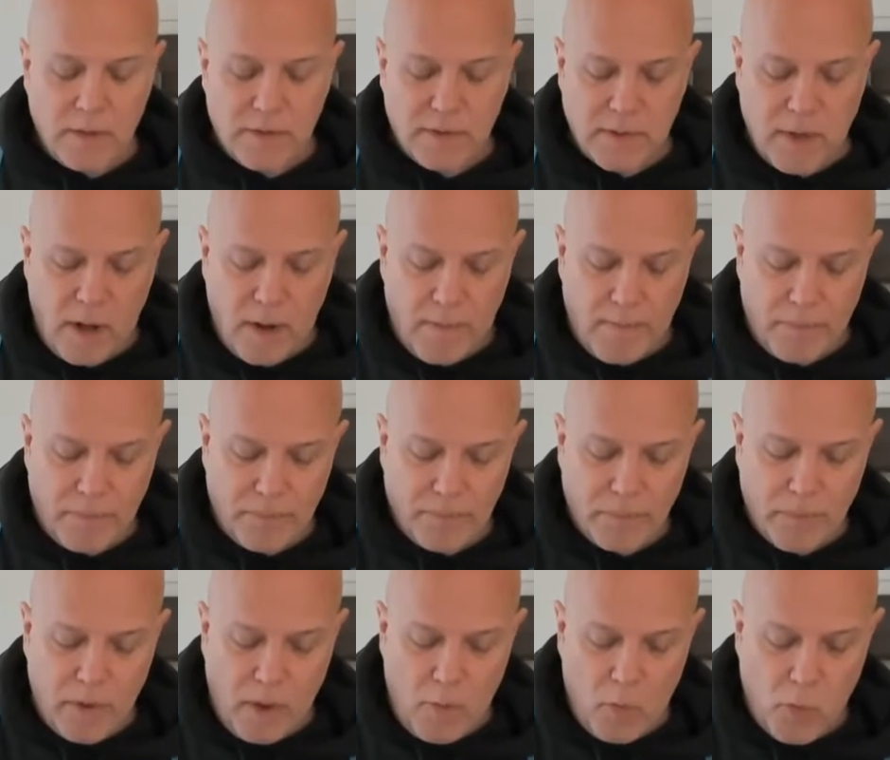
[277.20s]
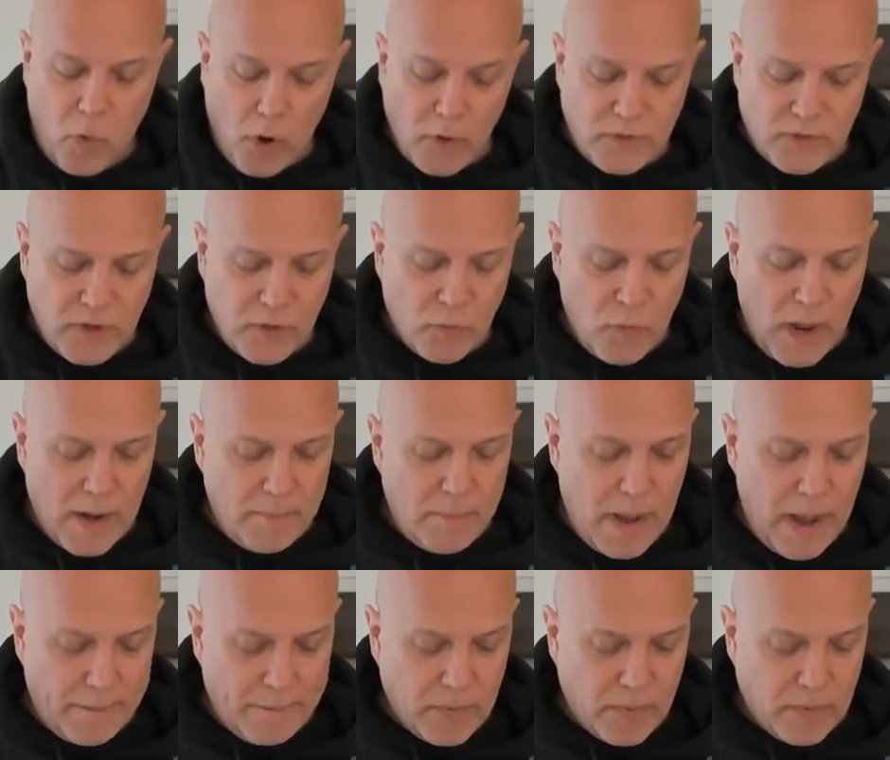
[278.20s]
some roasted red
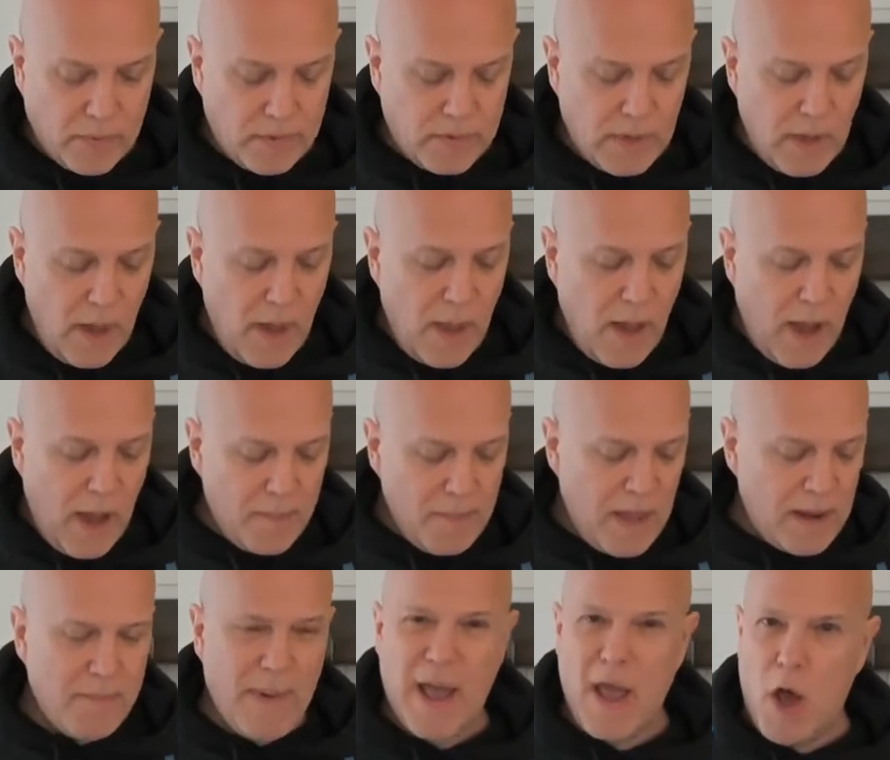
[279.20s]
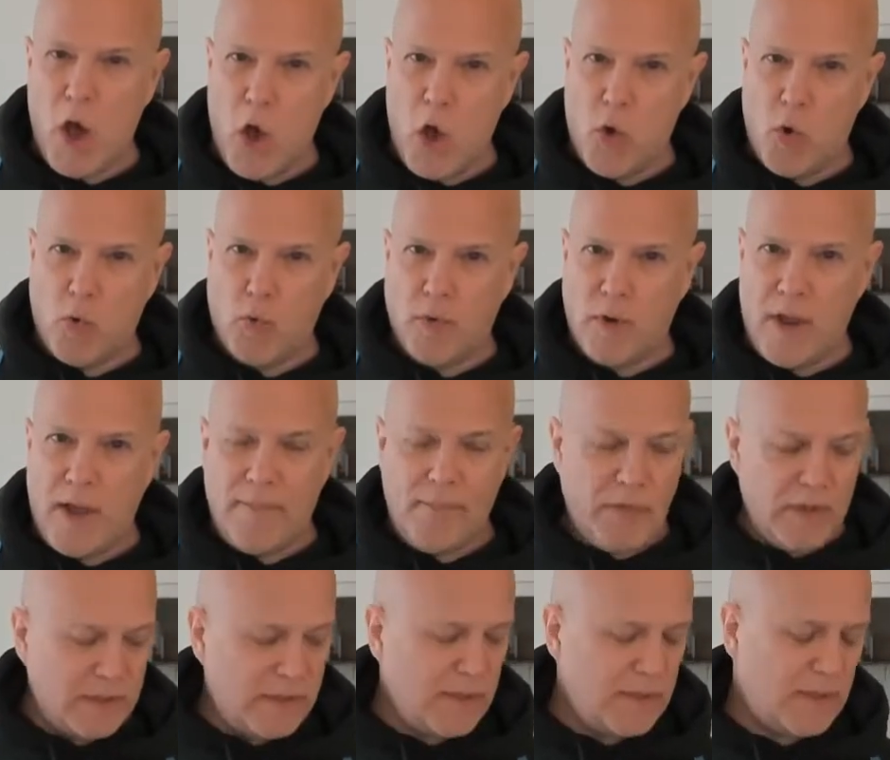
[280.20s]
peppers. I made my own, and
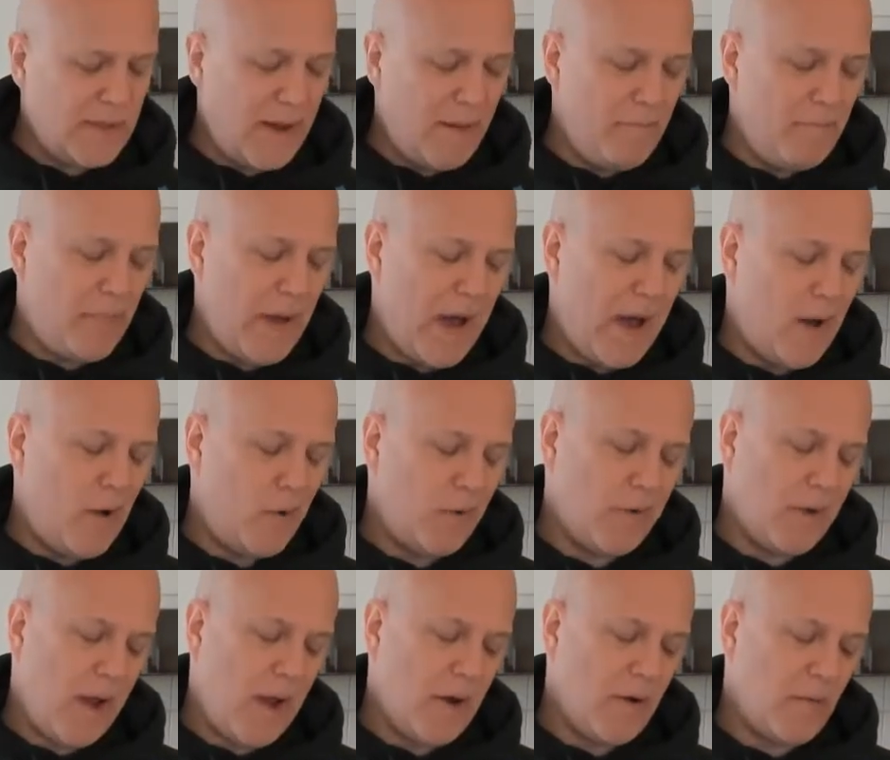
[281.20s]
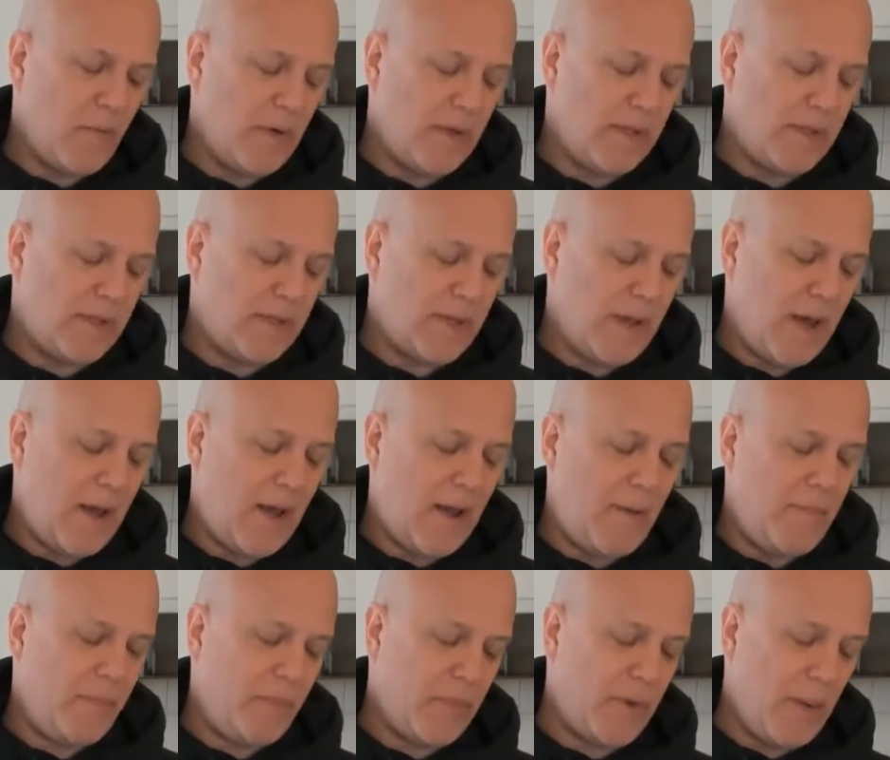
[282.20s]
this is about, I don't want to
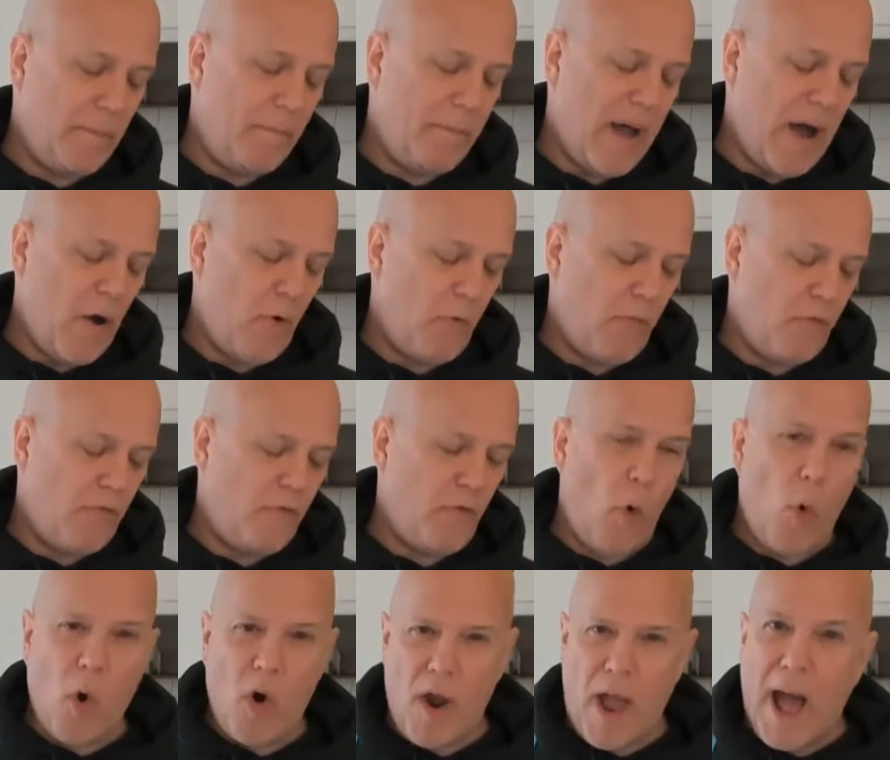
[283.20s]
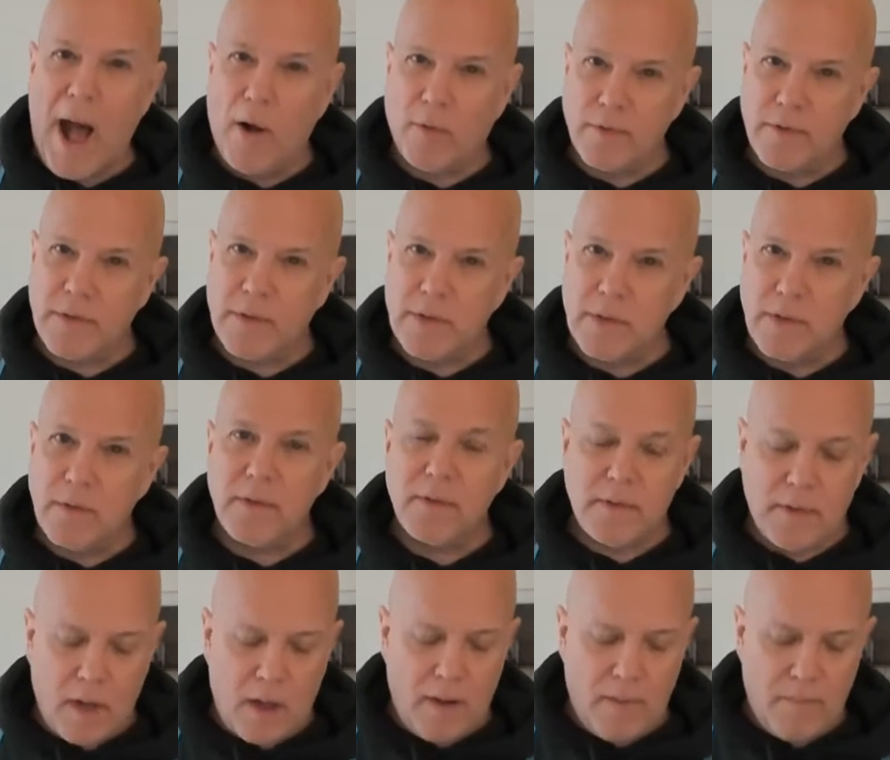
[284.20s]
say, about 4
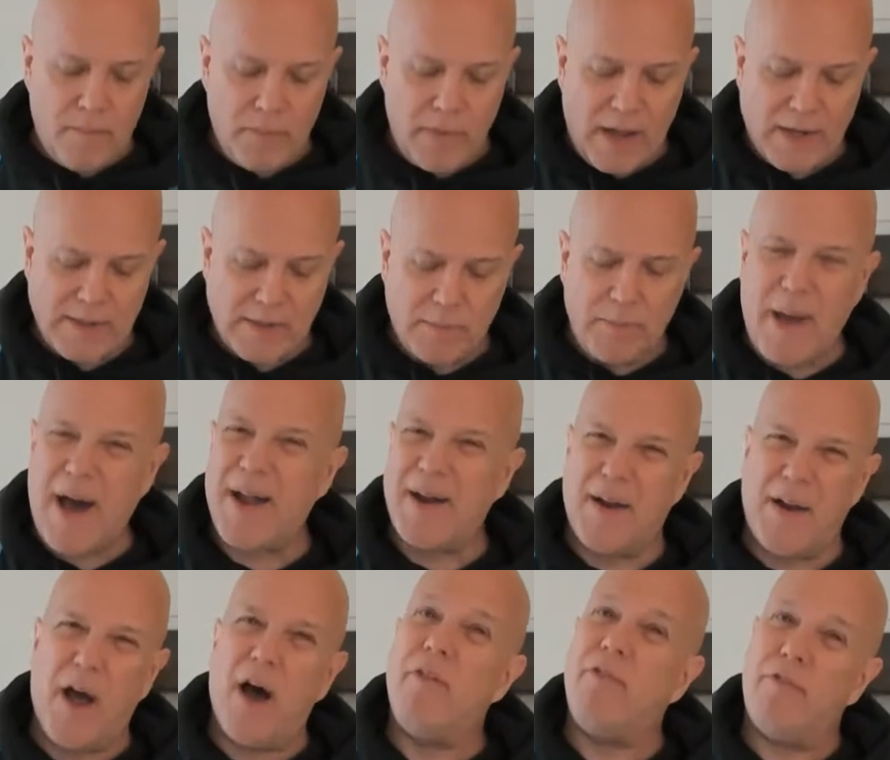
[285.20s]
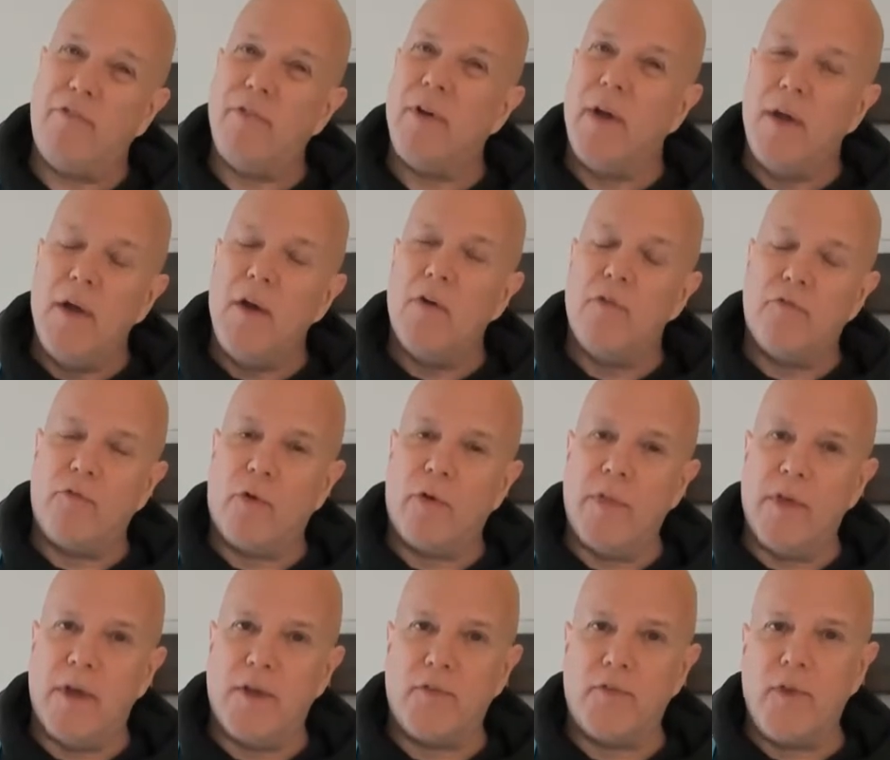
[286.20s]
ounces. That's about enough for
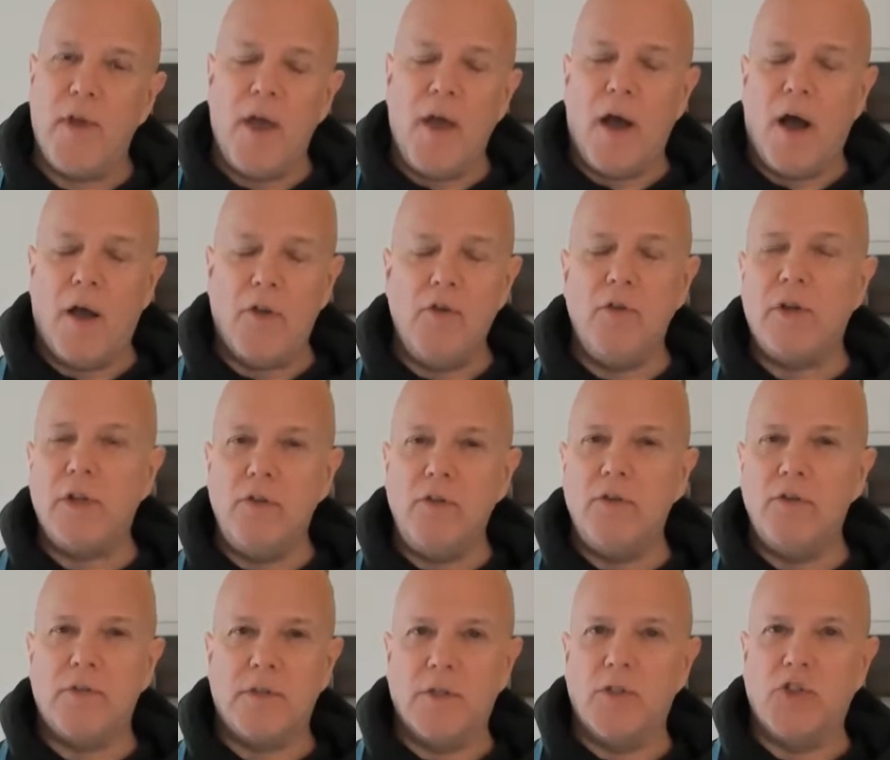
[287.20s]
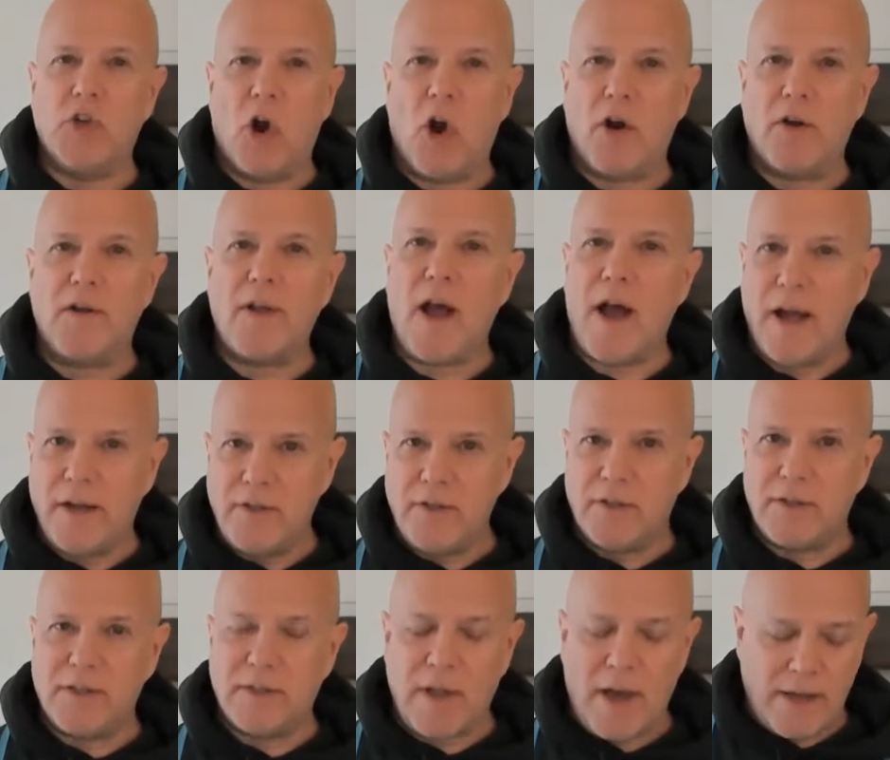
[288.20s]
this. You can use the jarred kind,
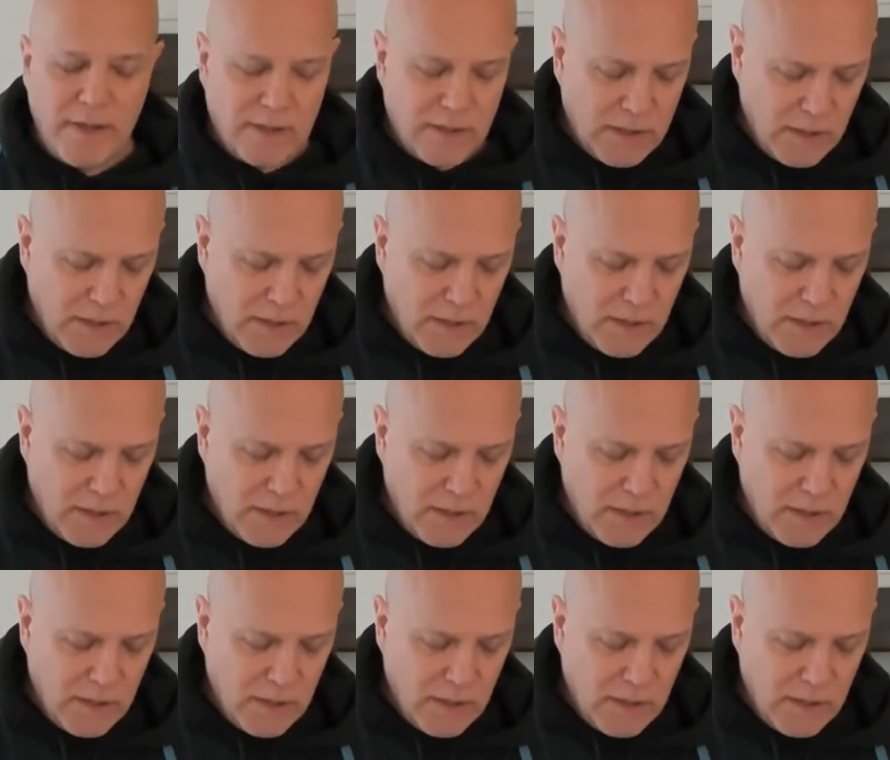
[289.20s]
just slice